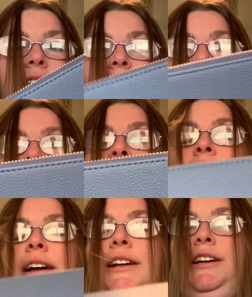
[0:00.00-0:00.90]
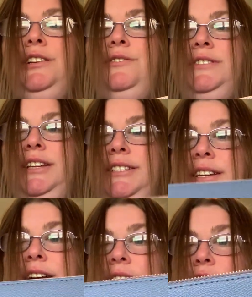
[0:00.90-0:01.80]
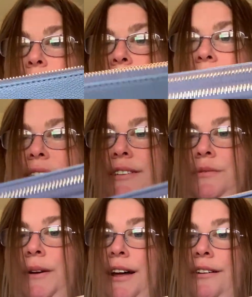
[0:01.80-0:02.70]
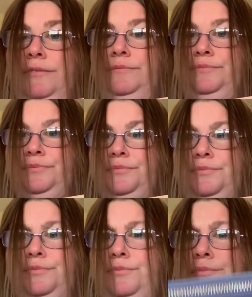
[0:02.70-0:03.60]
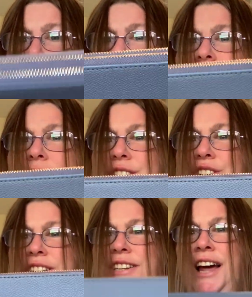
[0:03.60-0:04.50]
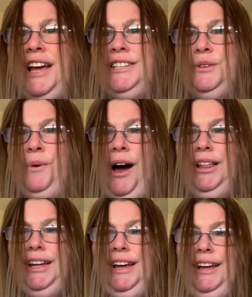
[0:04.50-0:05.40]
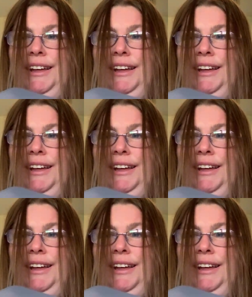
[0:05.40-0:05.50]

I can use this in other bags as well. Such a nice wallet.